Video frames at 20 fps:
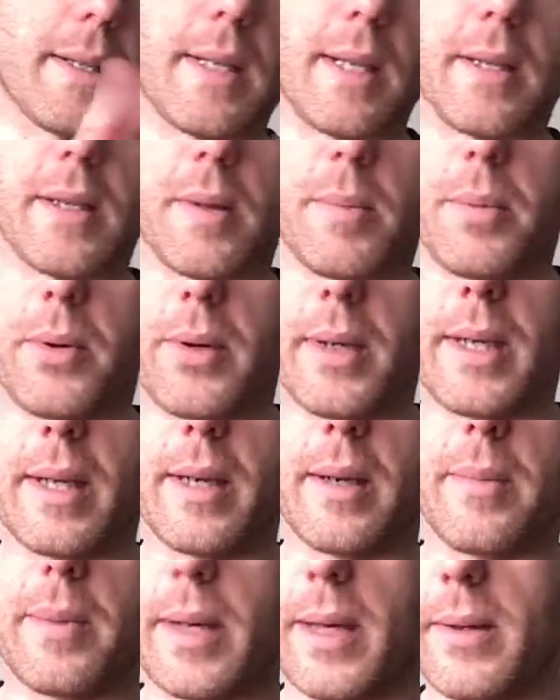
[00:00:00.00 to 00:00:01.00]

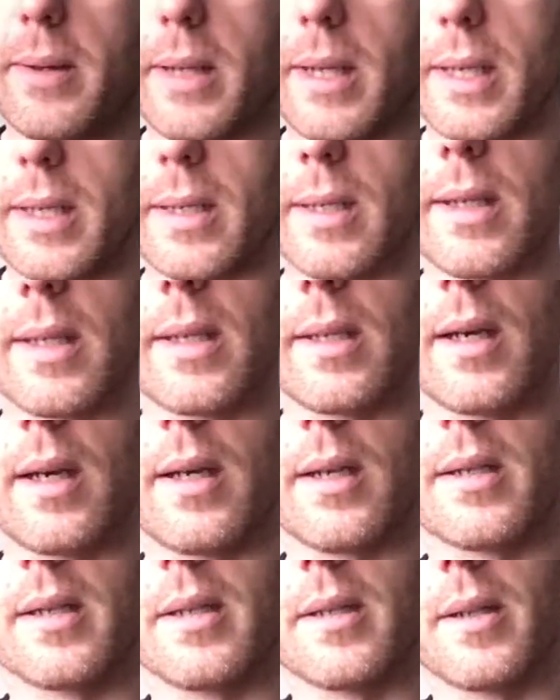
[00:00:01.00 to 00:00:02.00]
disappointing about these
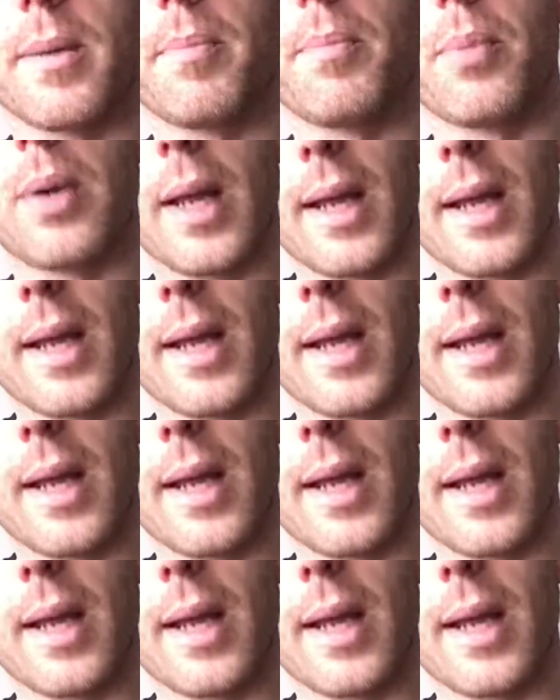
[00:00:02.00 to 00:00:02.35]
guitars is the